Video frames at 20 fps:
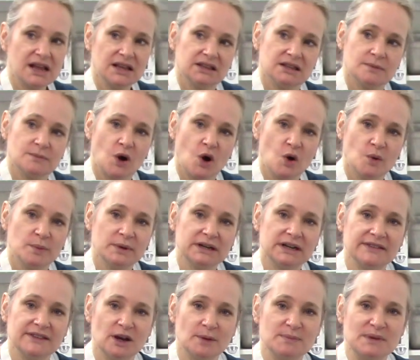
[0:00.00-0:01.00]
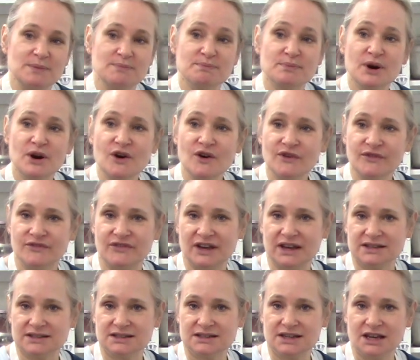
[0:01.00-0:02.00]
them open and they'll be
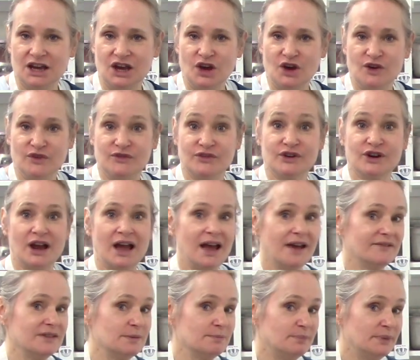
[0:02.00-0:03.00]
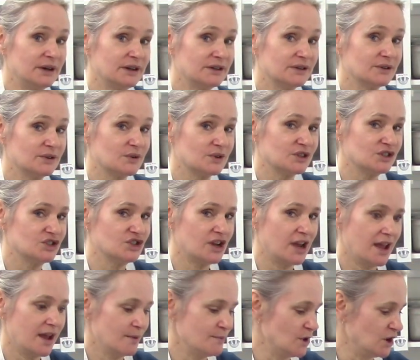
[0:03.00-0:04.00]
perfect for having butter or
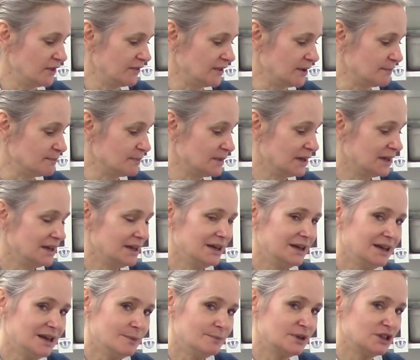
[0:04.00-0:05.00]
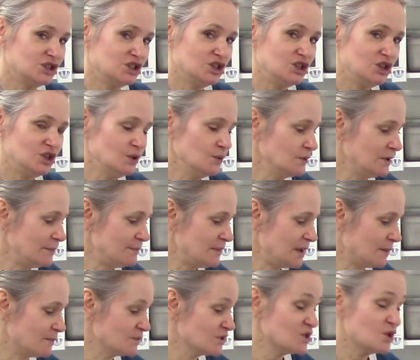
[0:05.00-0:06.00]
jam on them. But do you
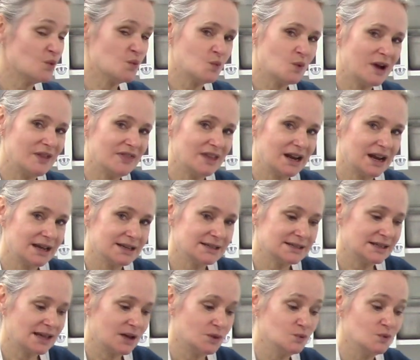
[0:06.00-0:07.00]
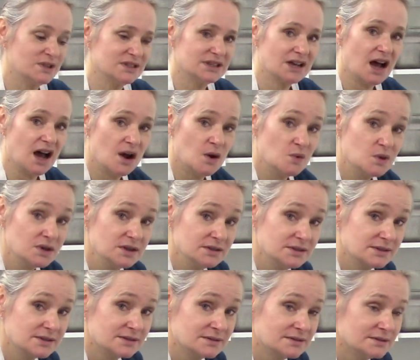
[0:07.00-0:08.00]
remember the one that I said was
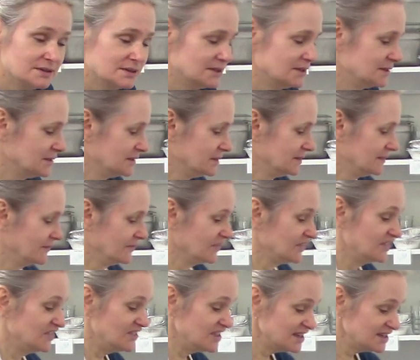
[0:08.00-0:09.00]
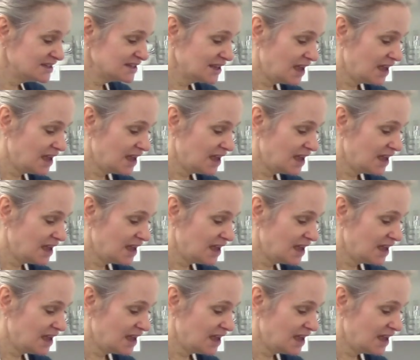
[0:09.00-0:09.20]
ours? This